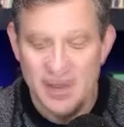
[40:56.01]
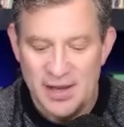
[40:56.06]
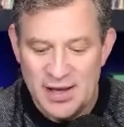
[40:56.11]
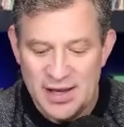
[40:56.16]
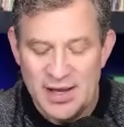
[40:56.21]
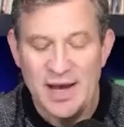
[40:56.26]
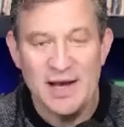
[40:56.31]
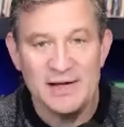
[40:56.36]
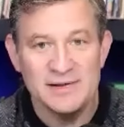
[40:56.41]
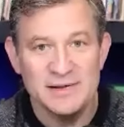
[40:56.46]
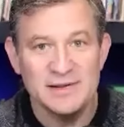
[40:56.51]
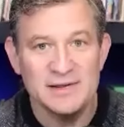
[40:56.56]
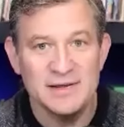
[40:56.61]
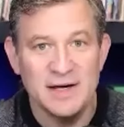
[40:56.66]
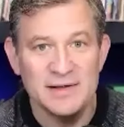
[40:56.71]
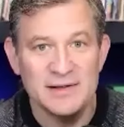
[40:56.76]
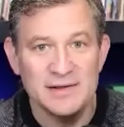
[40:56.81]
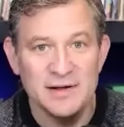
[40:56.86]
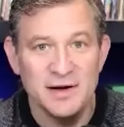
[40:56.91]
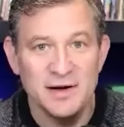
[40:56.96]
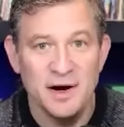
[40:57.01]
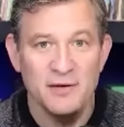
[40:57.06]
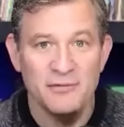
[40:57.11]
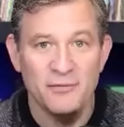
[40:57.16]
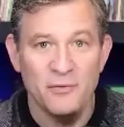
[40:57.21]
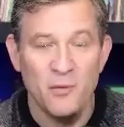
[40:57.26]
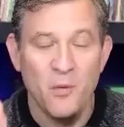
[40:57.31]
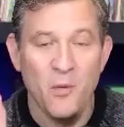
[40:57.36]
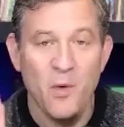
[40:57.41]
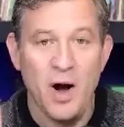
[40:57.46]
He has this idea
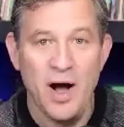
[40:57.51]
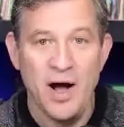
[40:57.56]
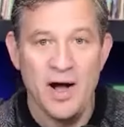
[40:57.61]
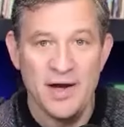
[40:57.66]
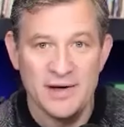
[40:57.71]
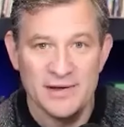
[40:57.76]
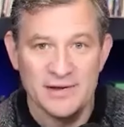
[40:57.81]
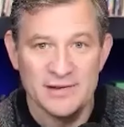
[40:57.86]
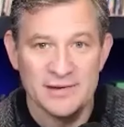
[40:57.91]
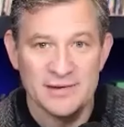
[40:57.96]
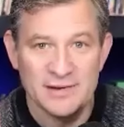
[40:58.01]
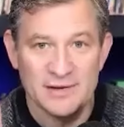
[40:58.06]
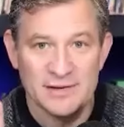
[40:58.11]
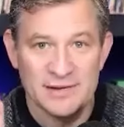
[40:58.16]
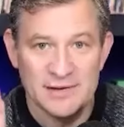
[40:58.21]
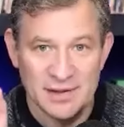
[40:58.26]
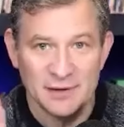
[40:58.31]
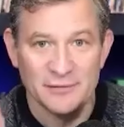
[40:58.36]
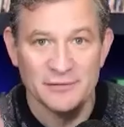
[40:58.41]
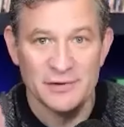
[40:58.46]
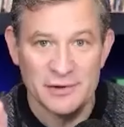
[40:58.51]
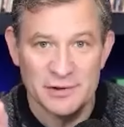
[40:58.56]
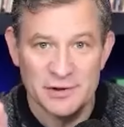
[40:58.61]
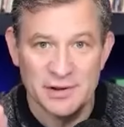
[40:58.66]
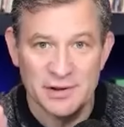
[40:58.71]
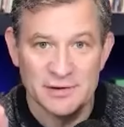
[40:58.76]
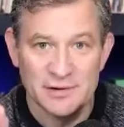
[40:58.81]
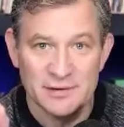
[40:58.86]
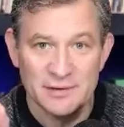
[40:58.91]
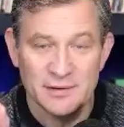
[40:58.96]
of wise
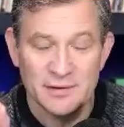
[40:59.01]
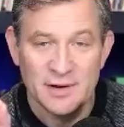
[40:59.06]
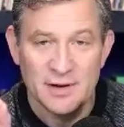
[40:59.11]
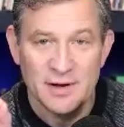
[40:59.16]
selfishness.